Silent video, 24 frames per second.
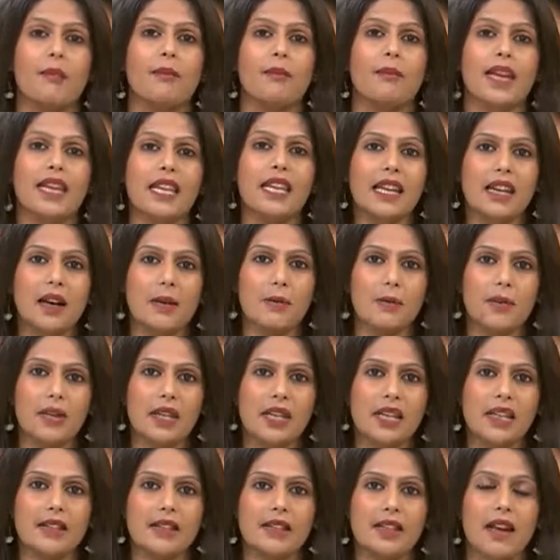Many
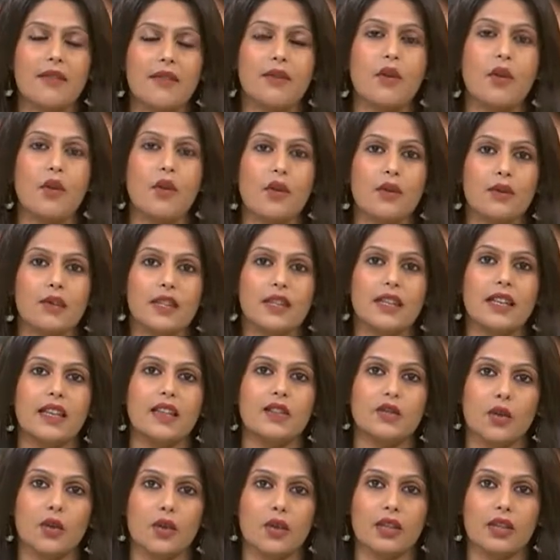companies have
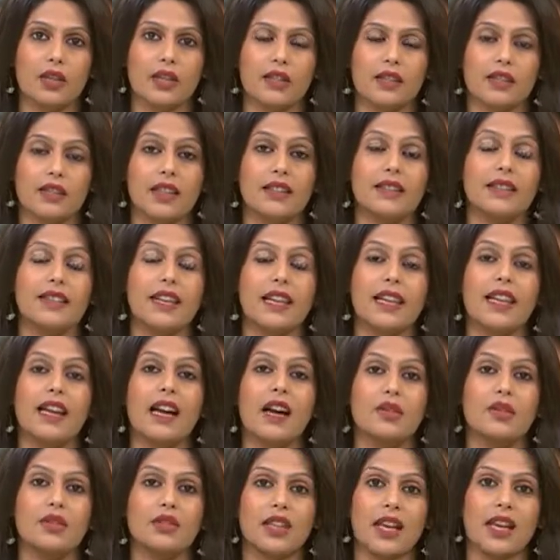overseas orders. They're selling
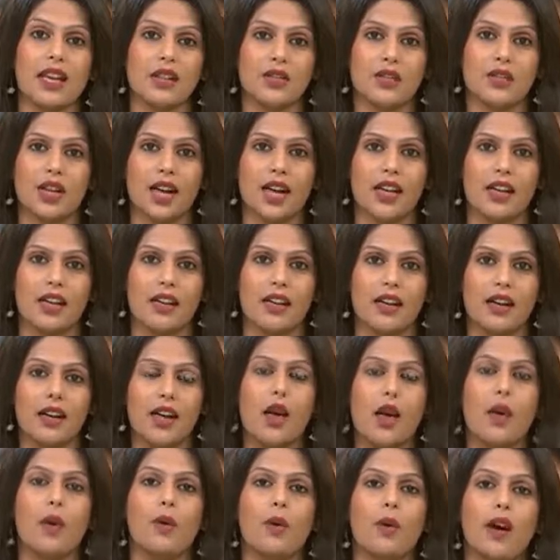outside China.
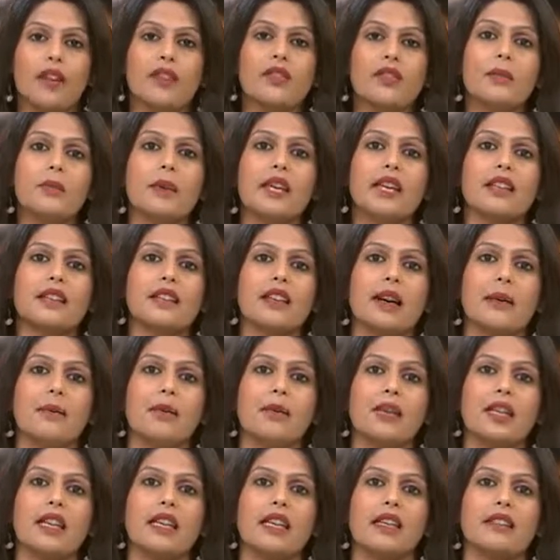One of the biggest
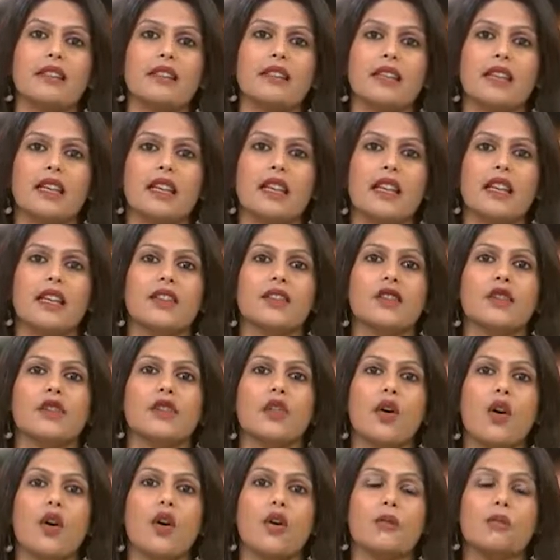companies is
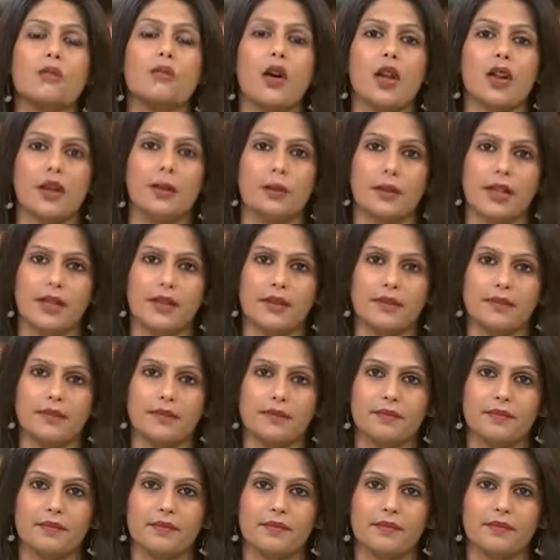WION Polymer.
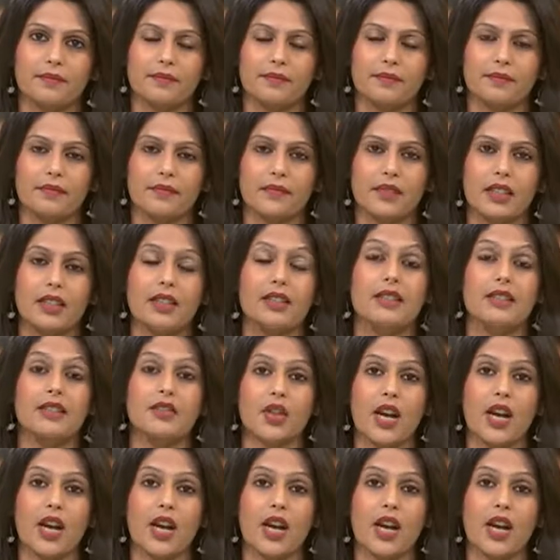This is a